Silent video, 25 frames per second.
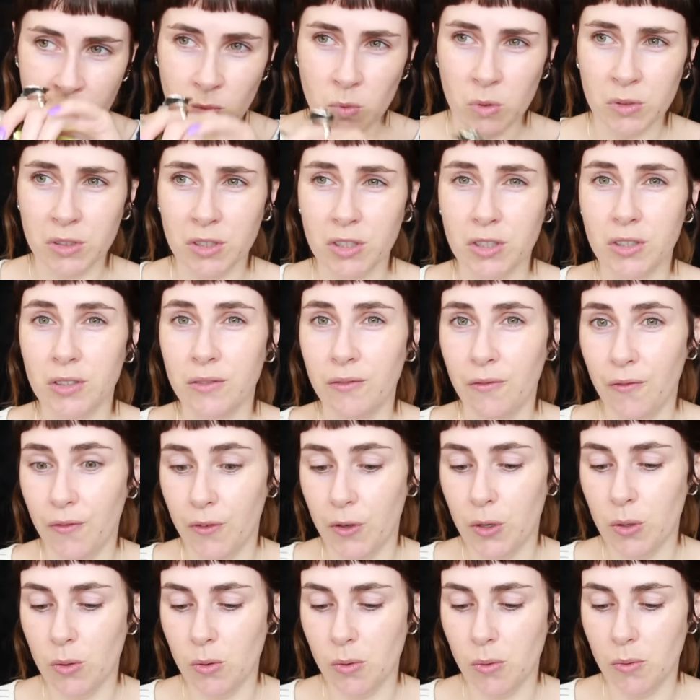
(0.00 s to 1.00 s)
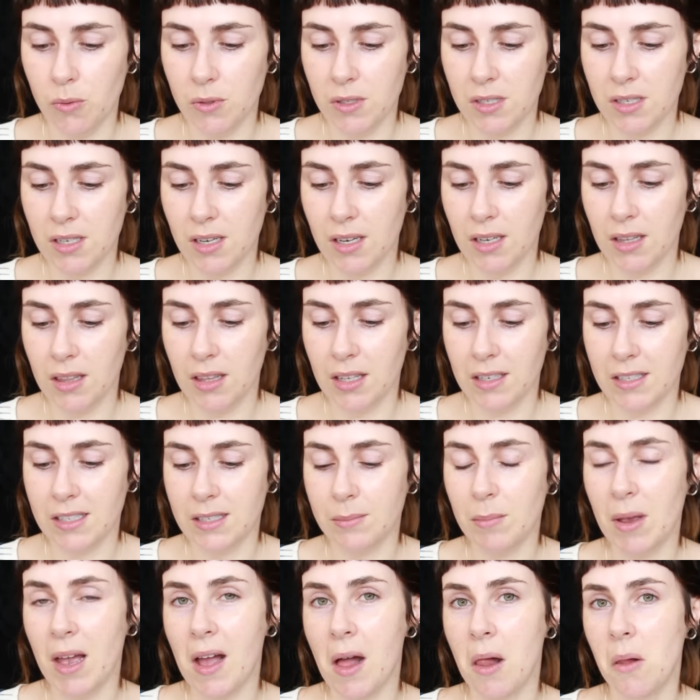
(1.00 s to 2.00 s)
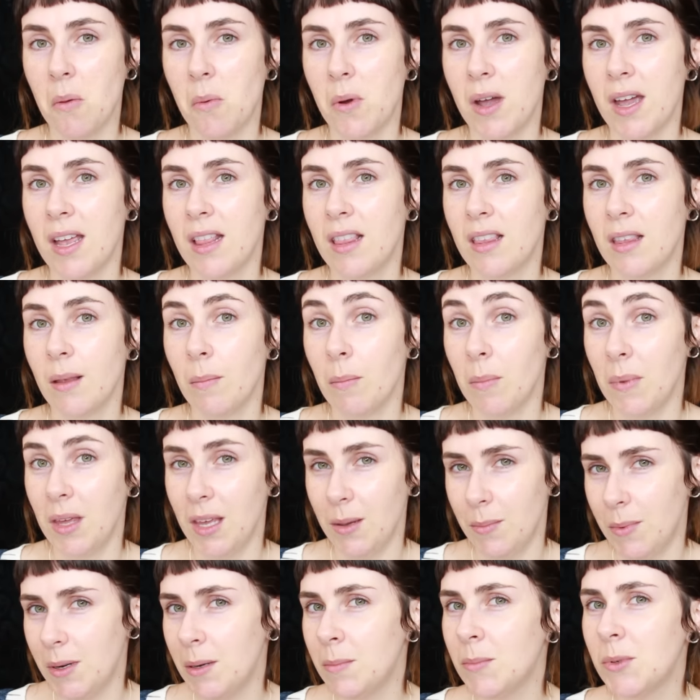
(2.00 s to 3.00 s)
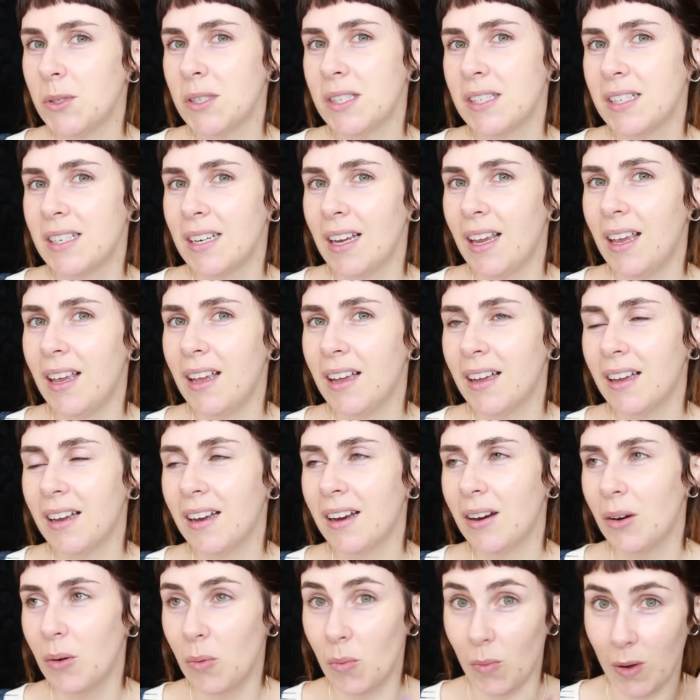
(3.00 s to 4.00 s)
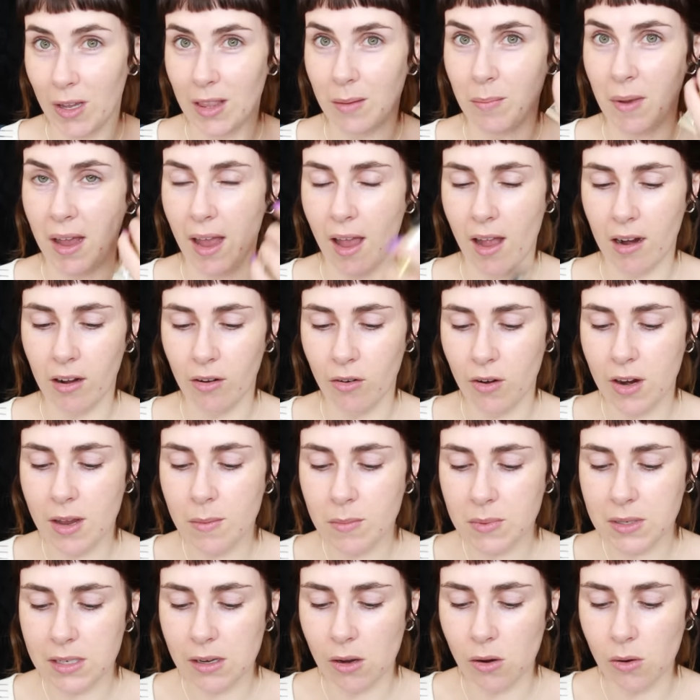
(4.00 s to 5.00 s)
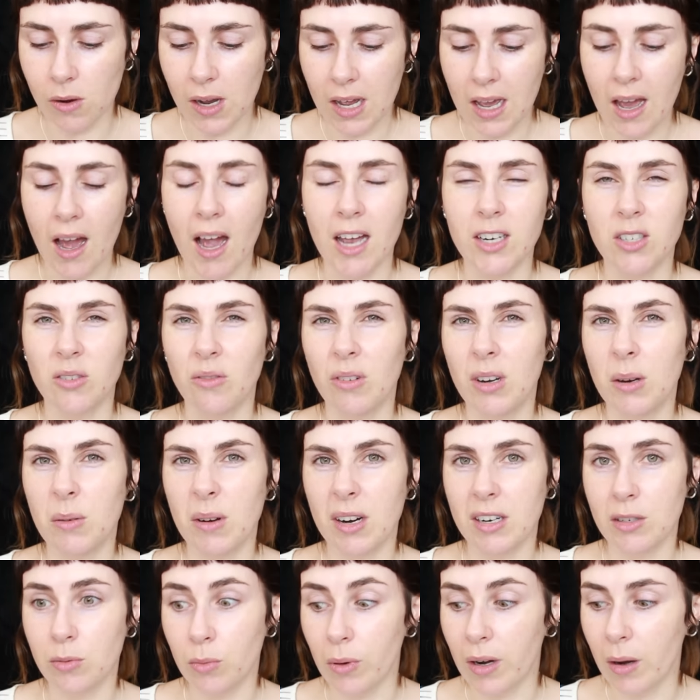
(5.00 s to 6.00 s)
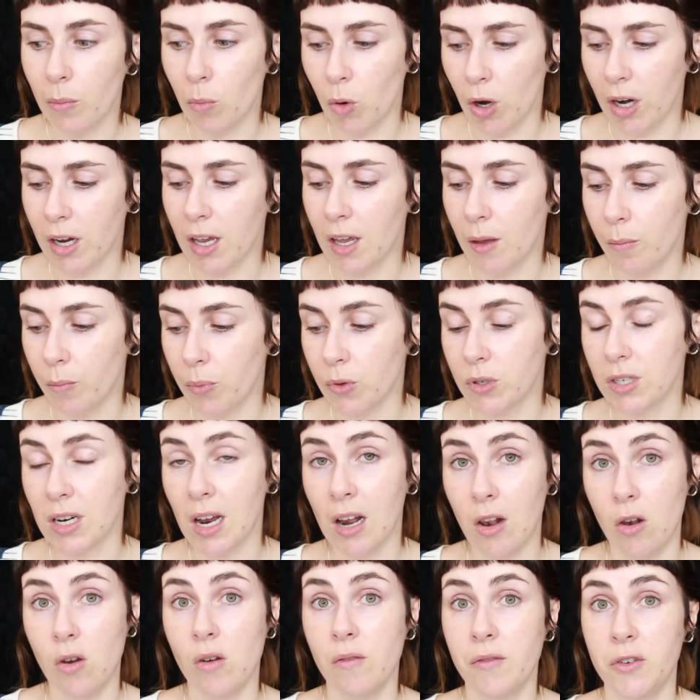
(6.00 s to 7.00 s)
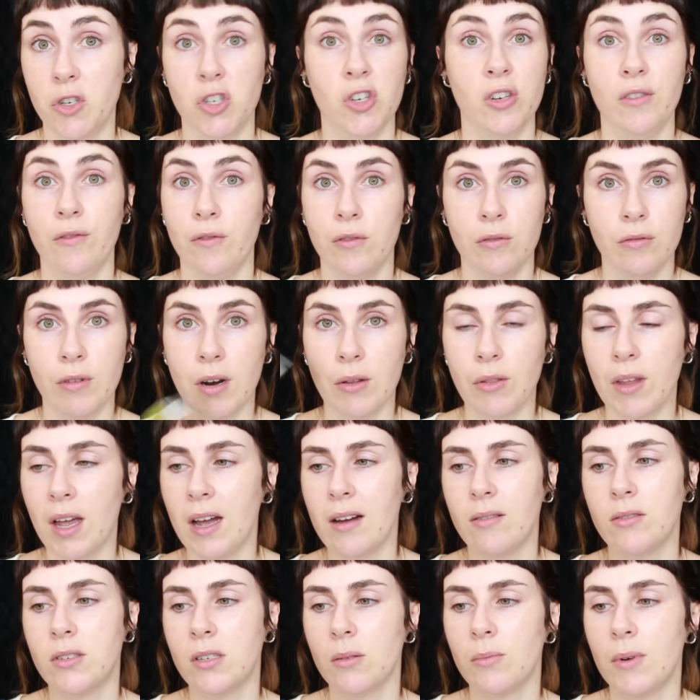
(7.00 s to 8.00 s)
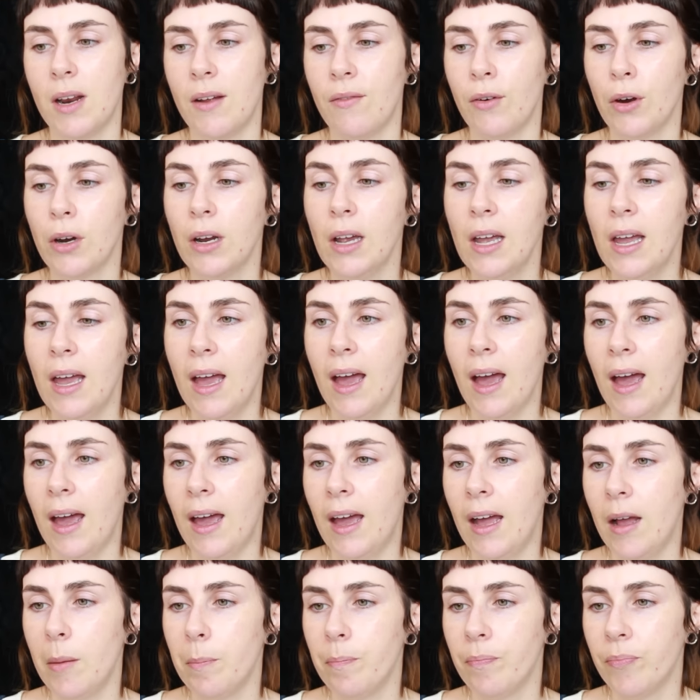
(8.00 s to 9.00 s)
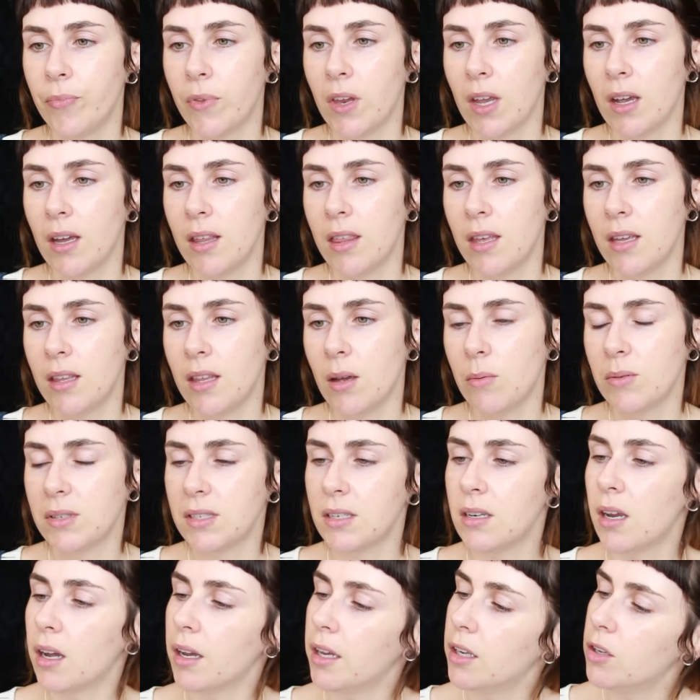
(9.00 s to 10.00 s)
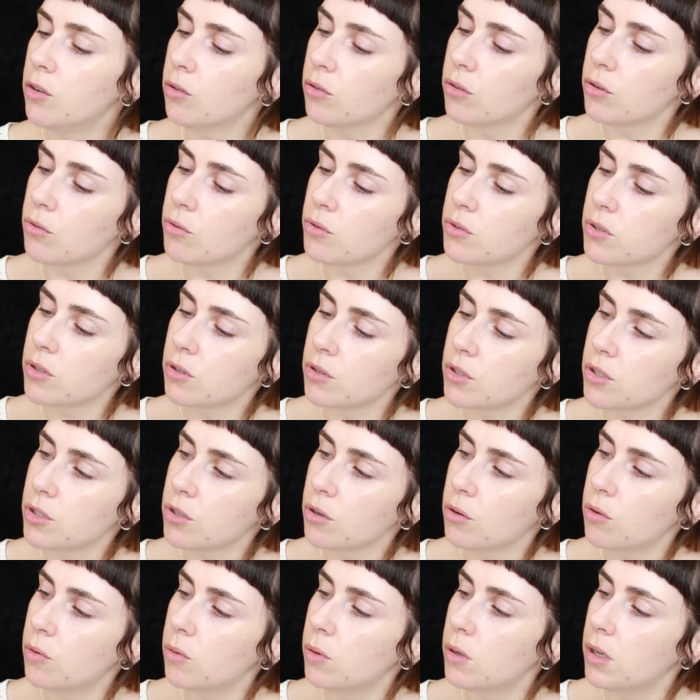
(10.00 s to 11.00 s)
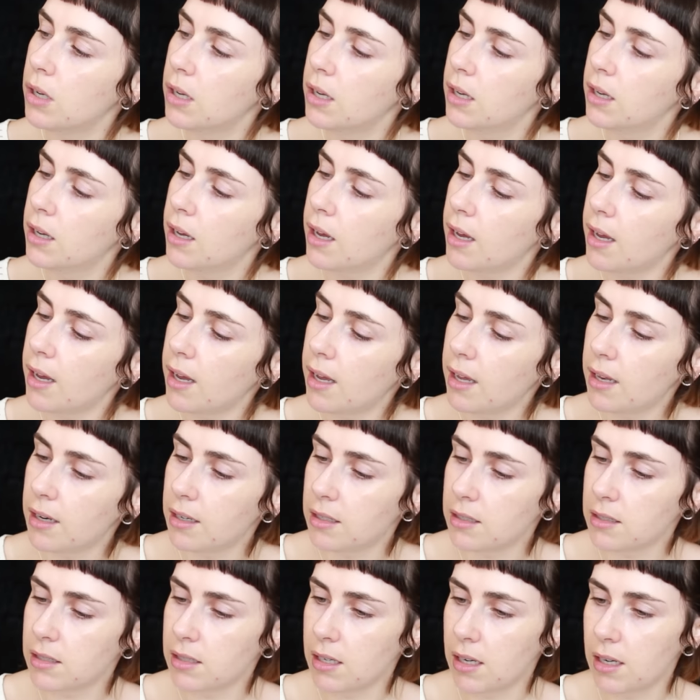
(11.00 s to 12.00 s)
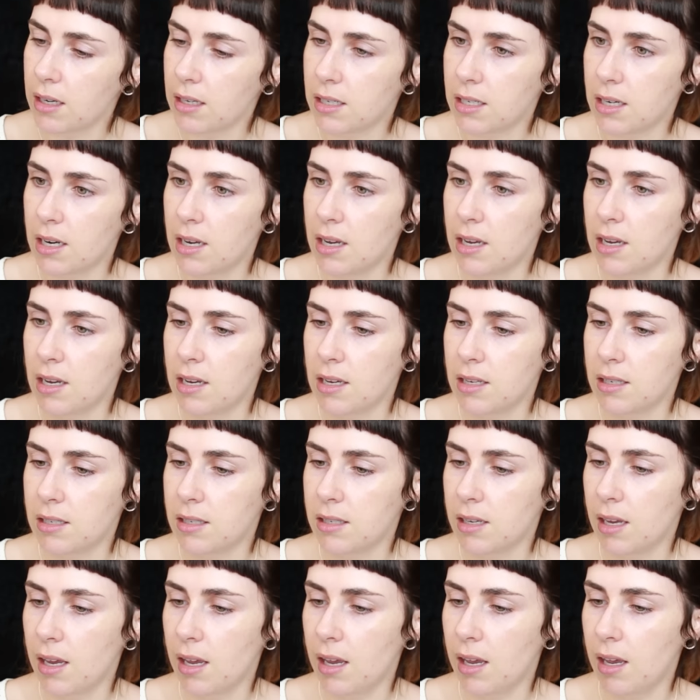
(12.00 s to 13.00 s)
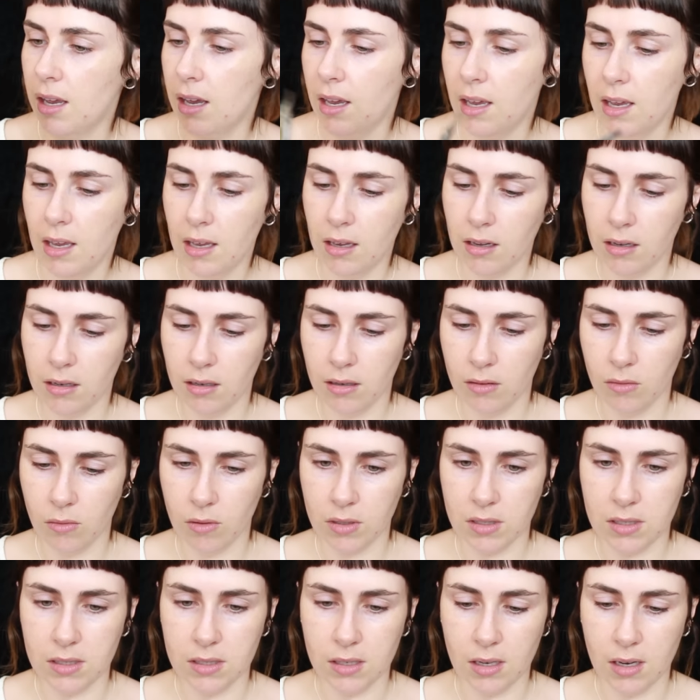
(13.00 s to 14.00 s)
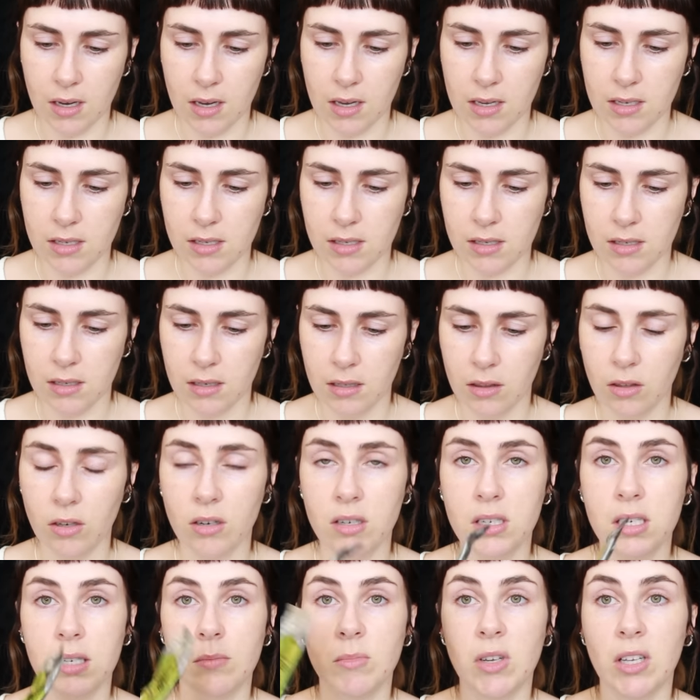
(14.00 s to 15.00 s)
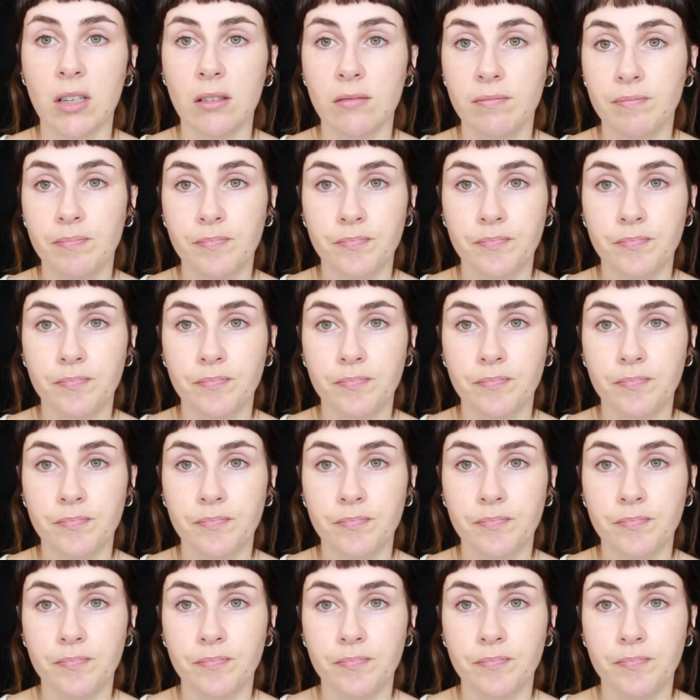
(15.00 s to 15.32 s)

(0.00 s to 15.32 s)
would confuse the smell with me being musty with my hand cream, so I don't really wear it when I'm working, but I love it just for around the house or whatever. Um, I think that was nine euros or so, and it is a, what size? thirty mil.